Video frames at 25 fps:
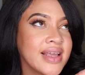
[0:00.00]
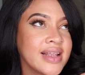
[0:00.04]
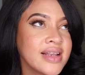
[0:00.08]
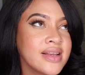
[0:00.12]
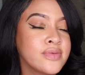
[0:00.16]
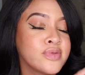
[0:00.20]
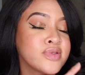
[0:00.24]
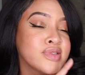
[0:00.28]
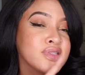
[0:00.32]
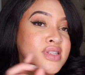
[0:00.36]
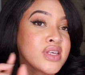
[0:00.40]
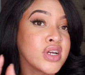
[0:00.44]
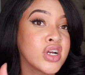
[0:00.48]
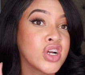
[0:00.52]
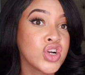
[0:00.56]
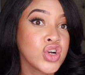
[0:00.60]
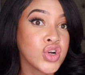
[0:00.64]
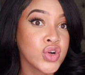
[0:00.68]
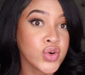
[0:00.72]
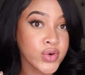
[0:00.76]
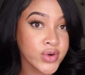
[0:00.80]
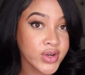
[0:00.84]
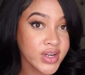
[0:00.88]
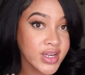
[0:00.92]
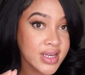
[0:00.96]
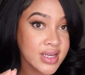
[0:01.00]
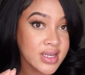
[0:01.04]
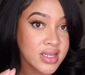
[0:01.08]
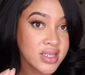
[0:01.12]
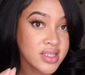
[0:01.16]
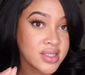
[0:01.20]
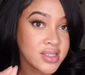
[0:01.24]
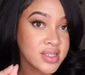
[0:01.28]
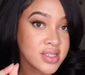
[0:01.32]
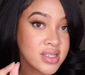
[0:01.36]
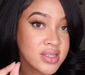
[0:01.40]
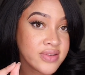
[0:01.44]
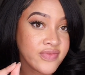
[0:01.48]
and it was their
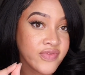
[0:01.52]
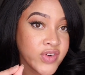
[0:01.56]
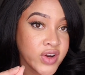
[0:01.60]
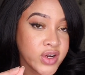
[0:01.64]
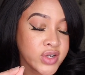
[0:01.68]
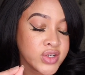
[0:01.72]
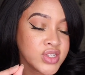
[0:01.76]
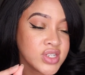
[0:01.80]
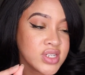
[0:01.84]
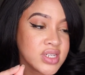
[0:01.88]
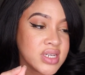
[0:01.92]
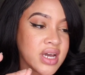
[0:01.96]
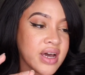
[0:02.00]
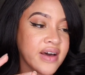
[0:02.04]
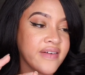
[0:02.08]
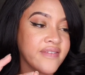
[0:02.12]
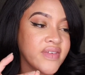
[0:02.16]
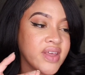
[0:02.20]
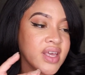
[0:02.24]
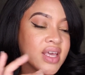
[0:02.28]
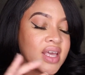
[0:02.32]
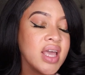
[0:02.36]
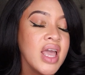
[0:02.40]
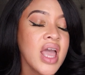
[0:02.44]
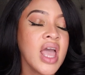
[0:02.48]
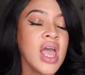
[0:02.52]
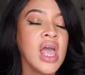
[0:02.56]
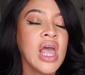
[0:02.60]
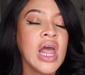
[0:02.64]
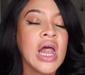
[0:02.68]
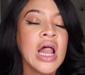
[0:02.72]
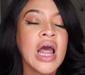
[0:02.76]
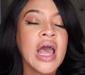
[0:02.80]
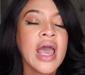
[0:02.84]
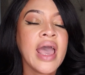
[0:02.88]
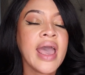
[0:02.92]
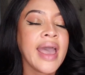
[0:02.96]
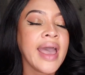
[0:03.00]
greens version of it.
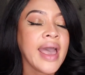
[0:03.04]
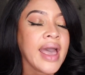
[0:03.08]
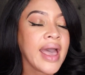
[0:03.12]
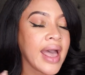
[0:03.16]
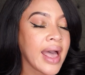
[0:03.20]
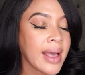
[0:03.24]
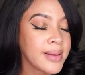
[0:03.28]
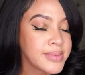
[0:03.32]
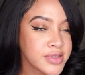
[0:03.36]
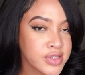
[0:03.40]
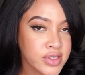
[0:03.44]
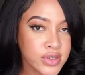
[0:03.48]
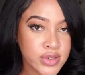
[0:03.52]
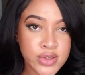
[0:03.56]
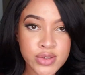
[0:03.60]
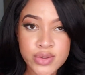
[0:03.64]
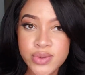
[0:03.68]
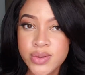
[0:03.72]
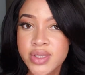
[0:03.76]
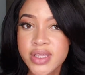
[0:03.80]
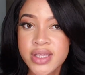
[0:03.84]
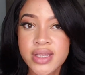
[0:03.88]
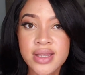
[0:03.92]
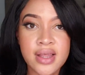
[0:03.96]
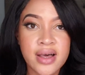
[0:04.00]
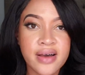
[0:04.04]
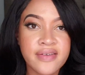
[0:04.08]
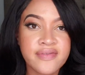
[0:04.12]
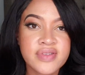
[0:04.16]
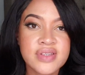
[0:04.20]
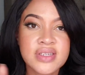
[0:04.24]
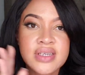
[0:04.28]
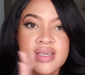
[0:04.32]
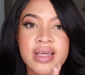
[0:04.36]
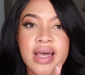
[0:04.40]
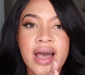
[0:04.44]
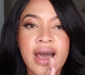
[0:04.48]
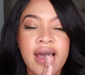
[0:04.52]
Absolutely loved
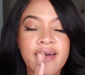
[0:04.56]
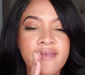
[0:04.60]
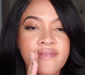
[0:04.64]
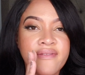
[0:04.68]
it. I